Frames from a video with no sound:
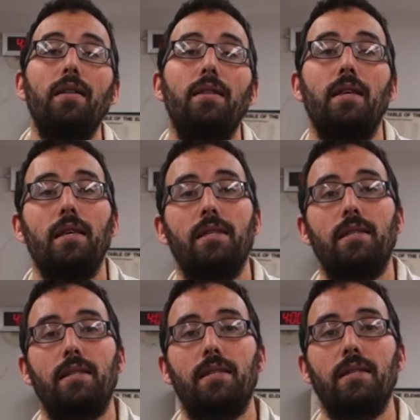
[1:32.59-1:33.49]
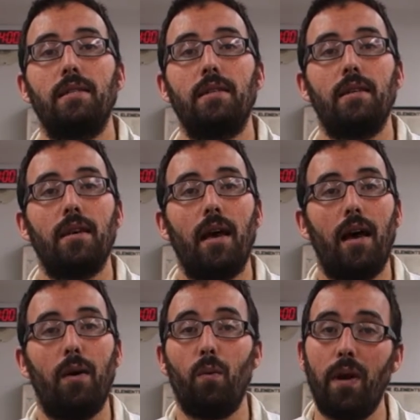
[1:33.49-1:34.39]
these
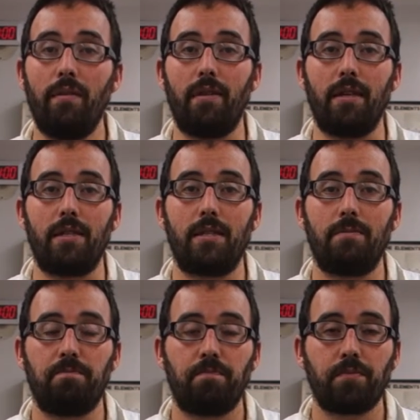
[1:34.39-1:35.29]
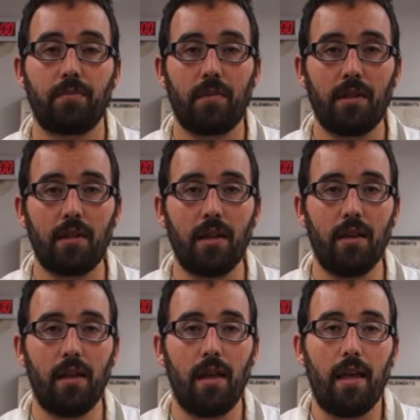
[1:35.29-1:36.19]
wavelengths.
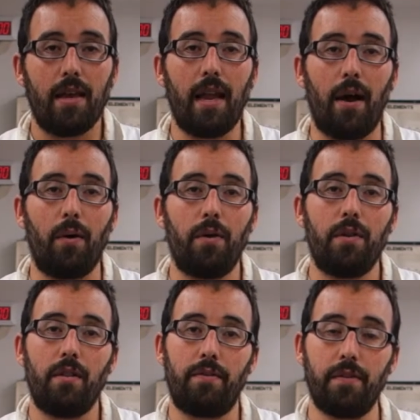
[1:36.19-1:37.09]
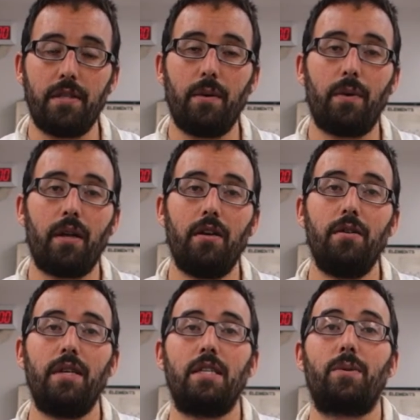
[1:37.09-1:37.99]
Now, the first thing we're going to
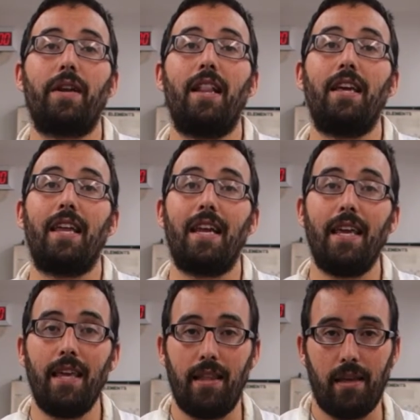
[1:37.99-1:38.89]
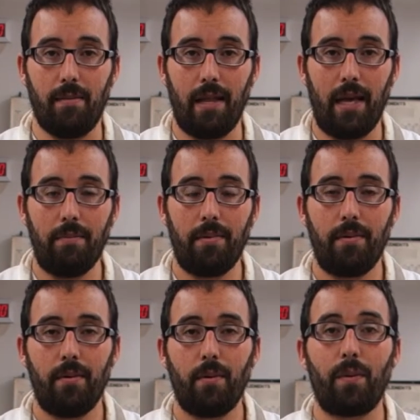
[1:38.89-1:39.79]
do is we're going to look at a helium lab.
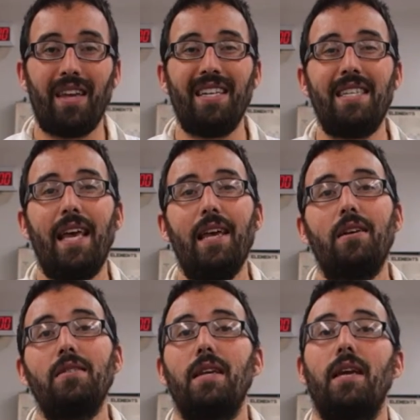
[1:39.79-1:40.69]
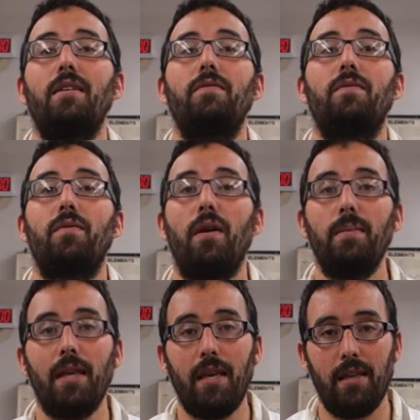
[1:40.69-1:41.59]
We're going to take our data from
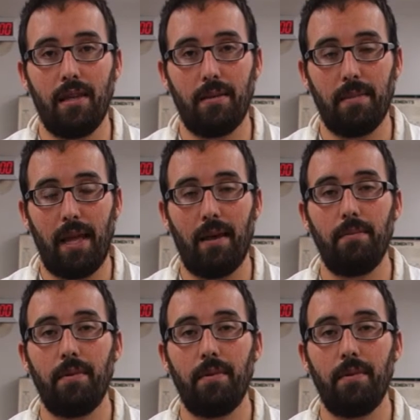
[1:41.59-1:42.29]
the helium lab,